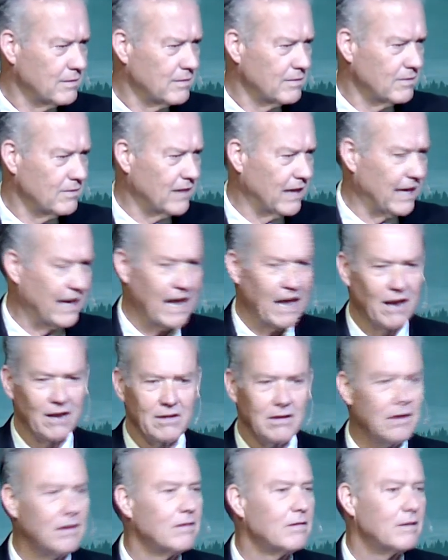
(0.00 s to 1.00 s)
that had
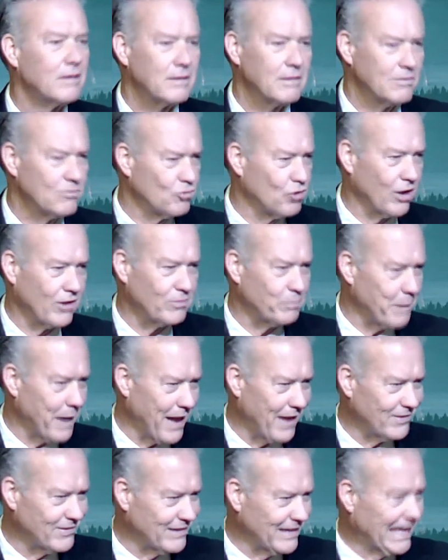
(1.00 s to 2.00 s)

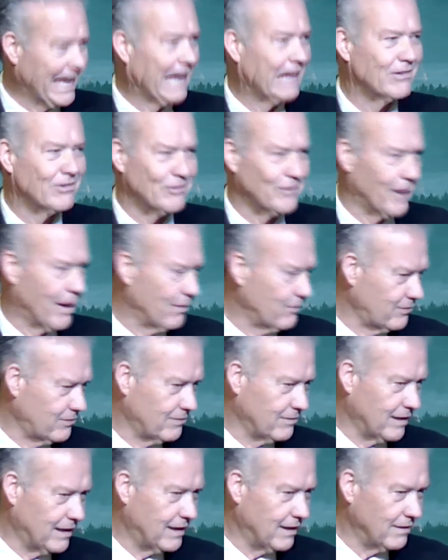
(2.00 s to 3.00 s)
trespassed against us,
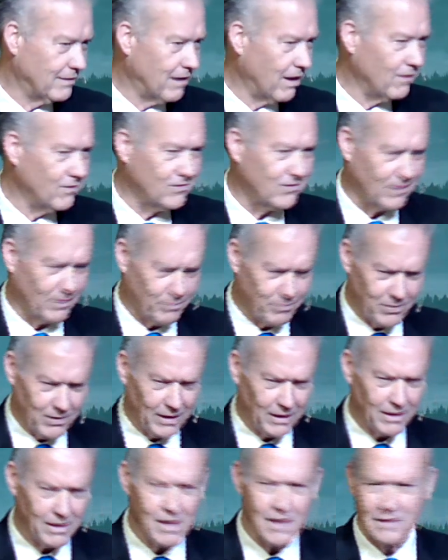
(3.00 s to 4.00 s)
that had done
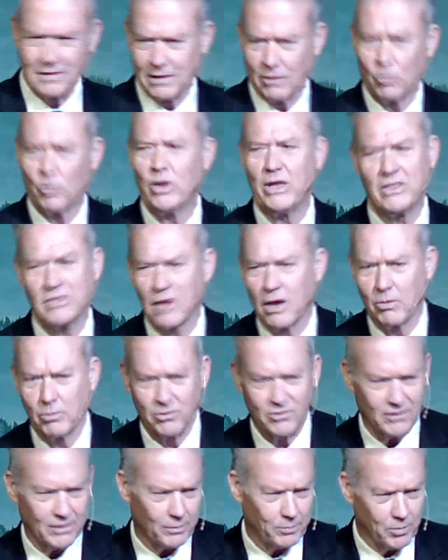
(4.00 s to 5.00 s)
something that we thought was
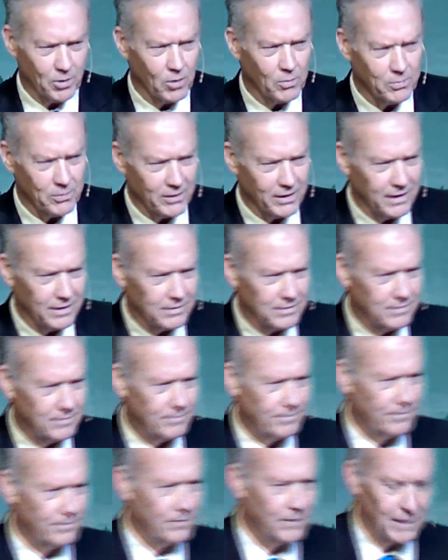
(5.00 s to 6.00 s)
inappropriate.
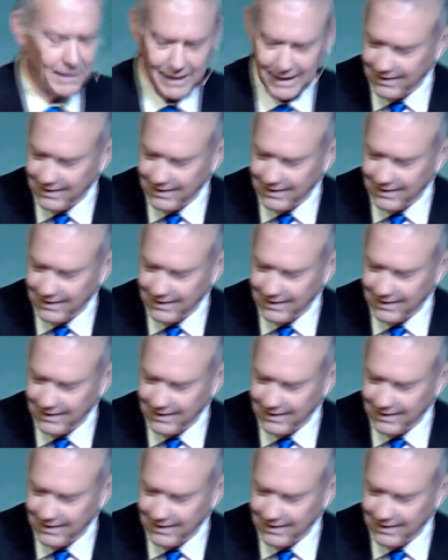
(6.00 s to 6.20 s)
He